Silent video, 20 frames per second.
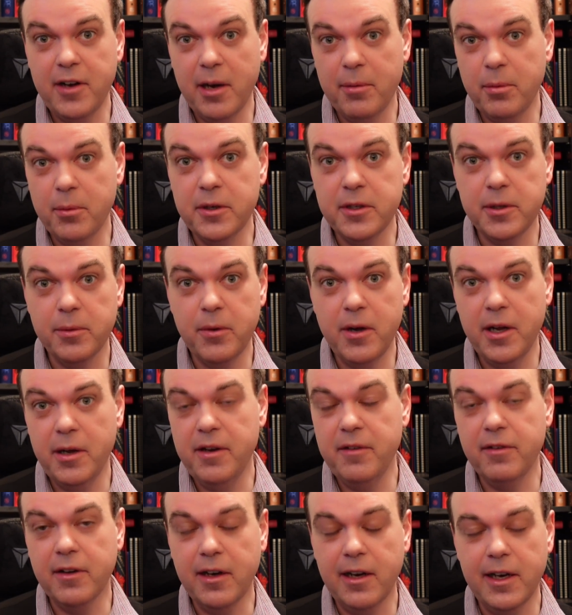I'd wonder why you
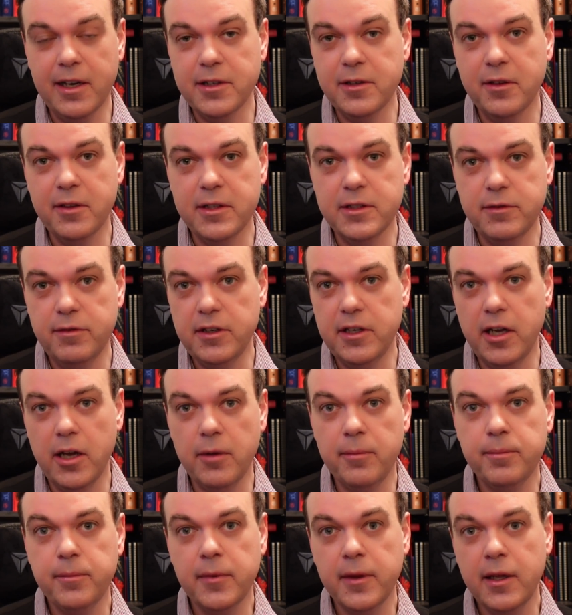even clicked on this
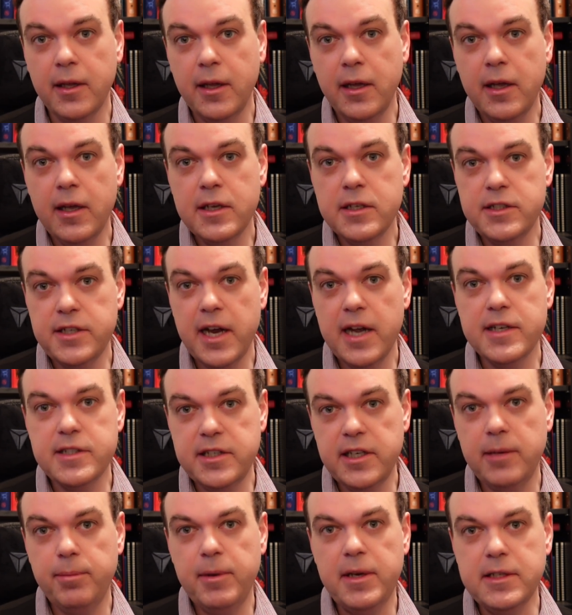video.
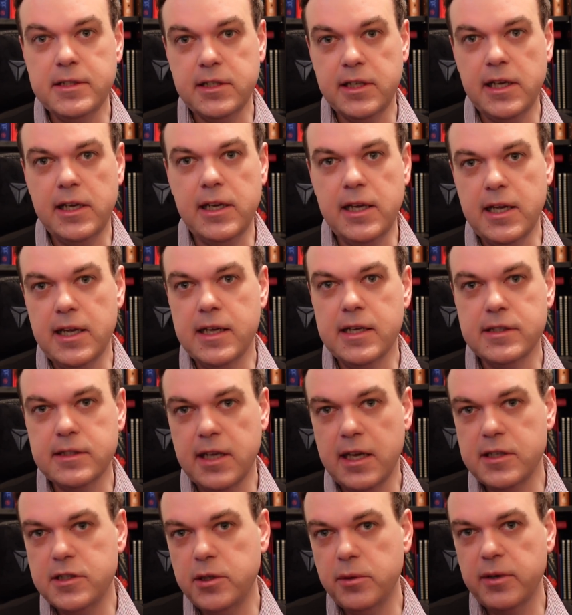ChatGPT is,
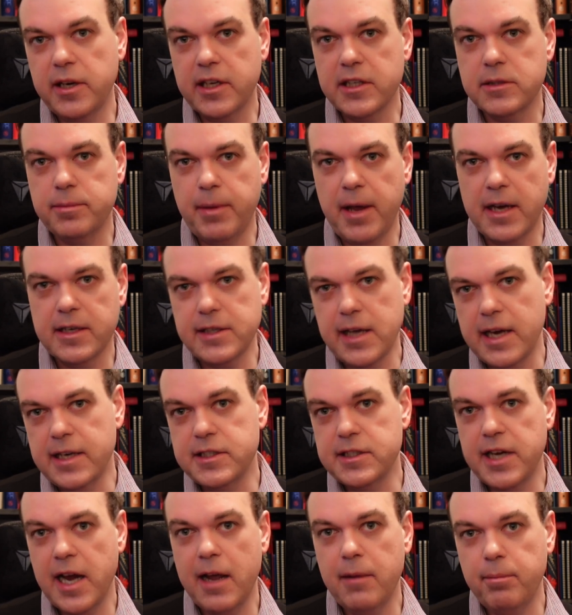as you would expect, a
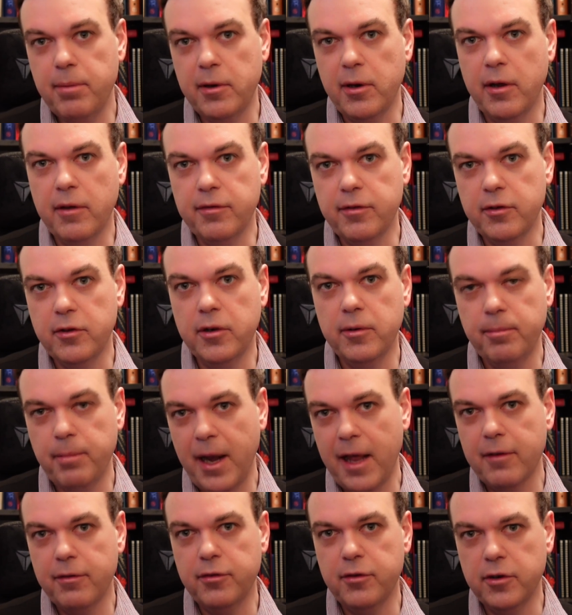chat
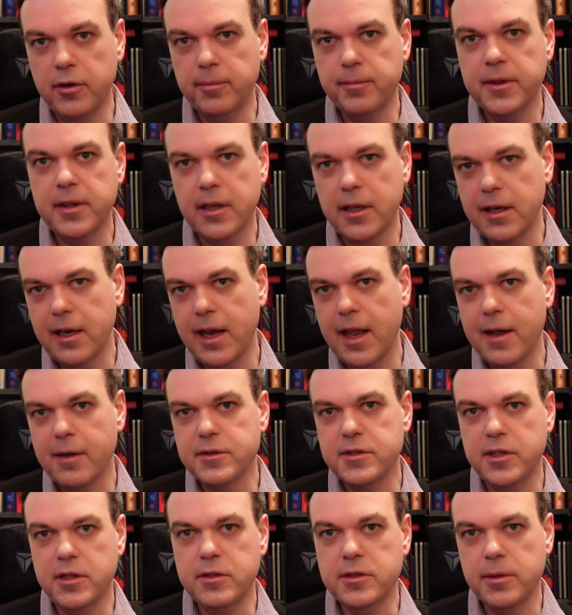platform that
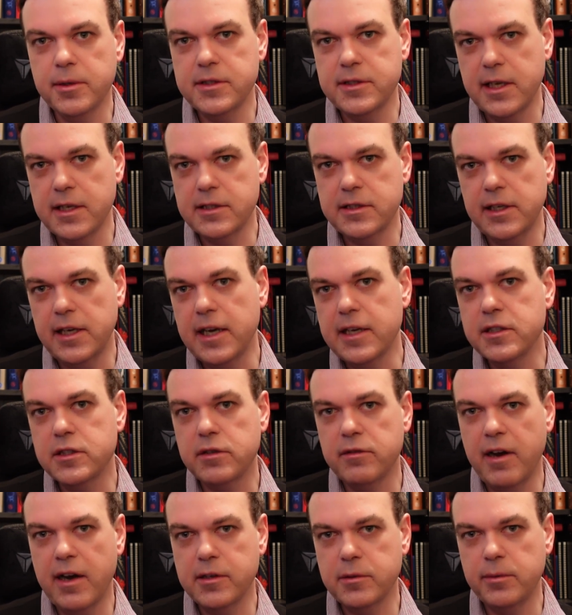allows you to essentially
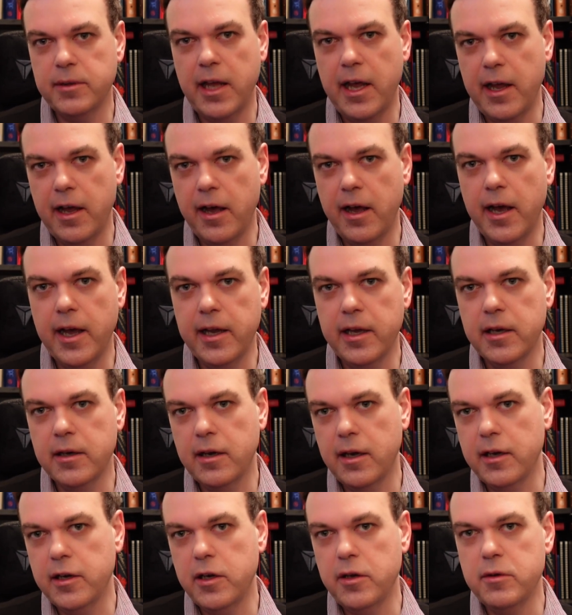interact with AI
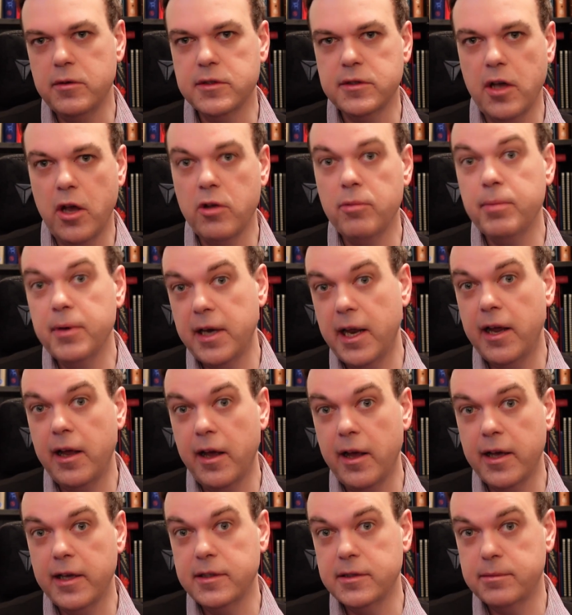and use
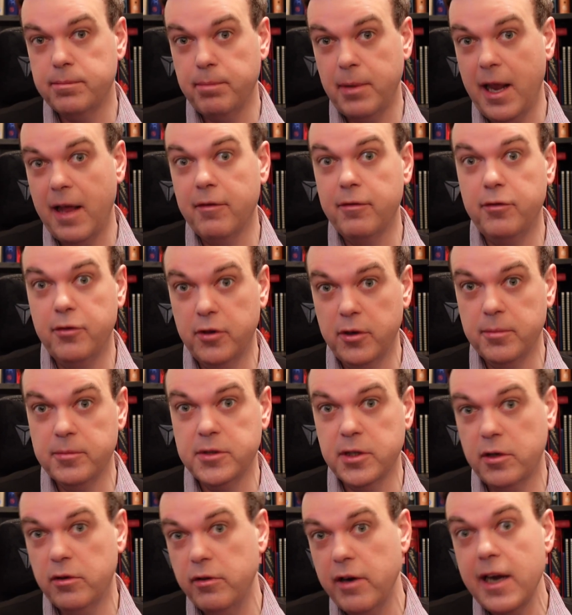OpenAI's platform
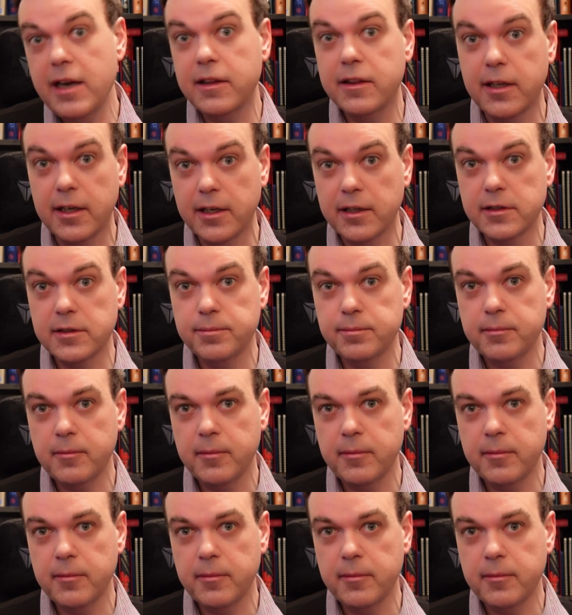to create things.